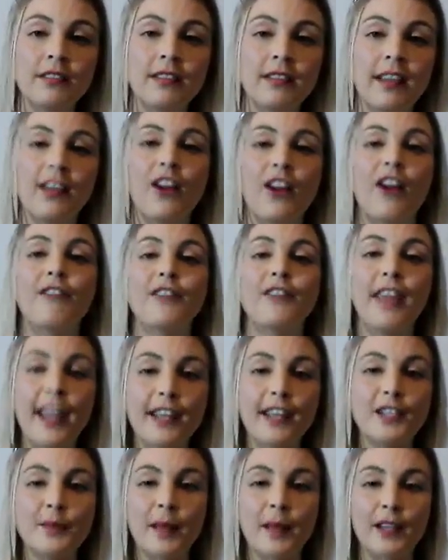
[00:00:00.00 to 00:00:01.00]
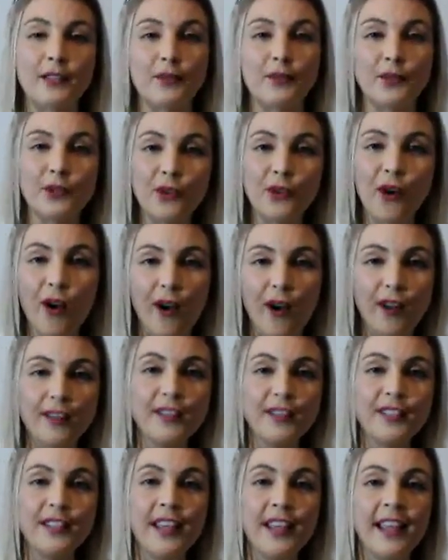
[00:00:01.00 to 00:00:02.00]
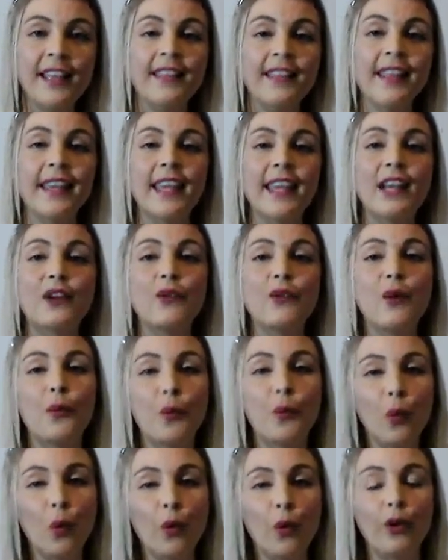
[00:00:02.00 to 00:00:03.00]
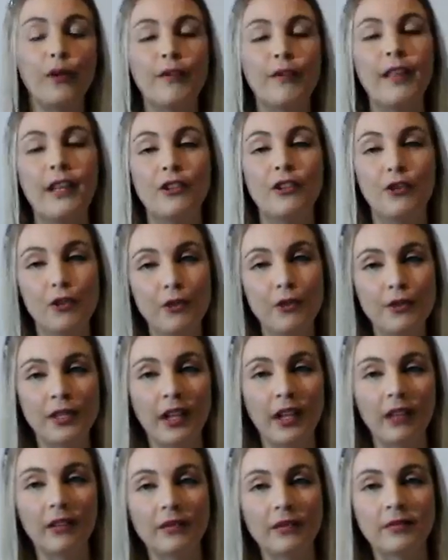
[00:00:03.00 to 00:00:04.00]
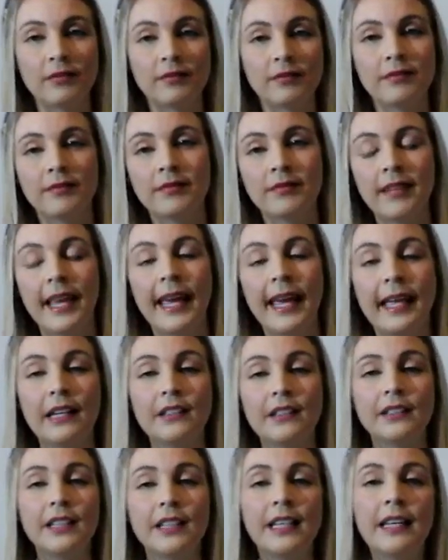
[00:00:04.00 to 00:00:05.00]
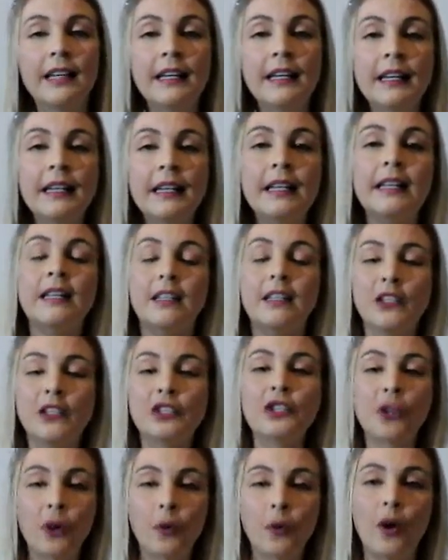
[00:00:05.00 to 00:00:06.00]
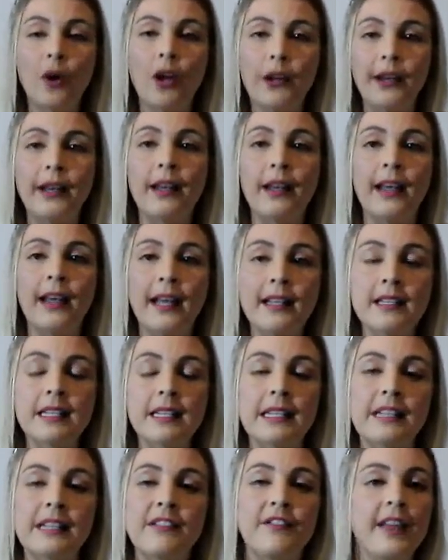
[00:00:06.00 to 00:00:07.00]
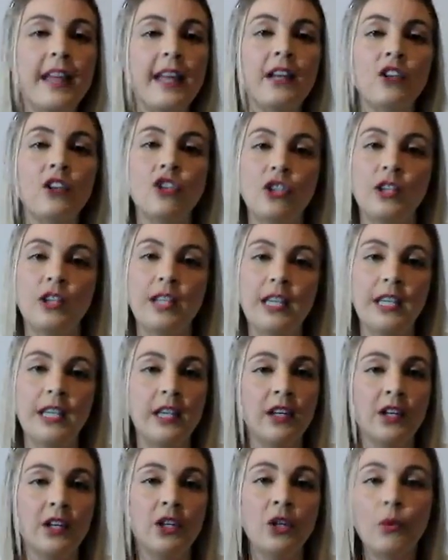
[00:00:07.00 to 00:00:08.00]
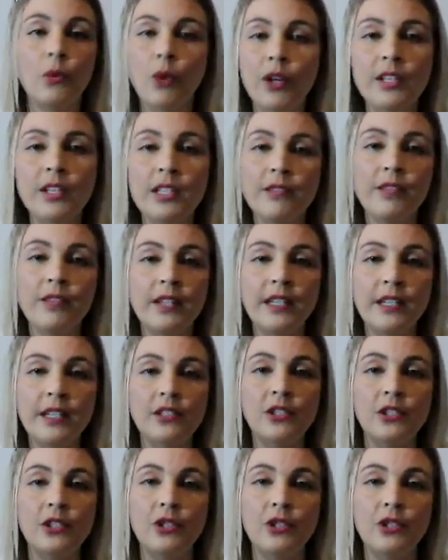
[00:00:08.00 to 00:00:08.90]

And after X amount of stars, they get a reward of their choosing. And so on until eventually you won't even need to